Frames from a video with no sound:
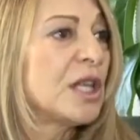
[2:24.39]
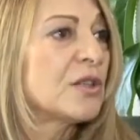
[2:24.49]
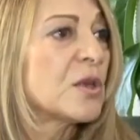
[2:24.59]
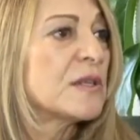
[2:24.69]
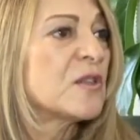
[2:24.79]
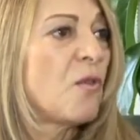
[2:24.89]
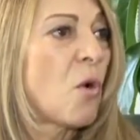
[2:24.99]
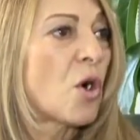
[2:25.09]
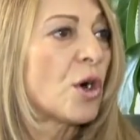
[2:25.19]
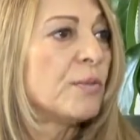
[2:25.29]
that
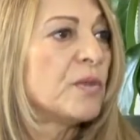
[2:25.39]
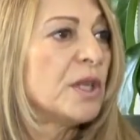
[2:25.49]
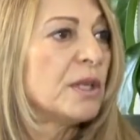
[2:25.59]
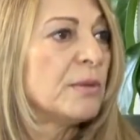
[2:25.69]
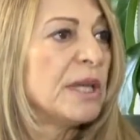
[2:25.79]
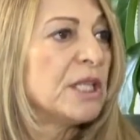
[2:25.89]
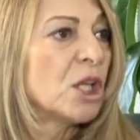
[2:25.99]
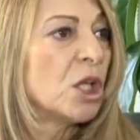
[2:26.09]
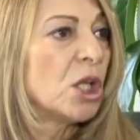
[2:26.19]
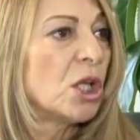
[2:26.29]
transform the
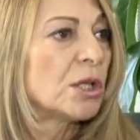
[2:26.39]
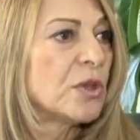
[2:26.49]
medical,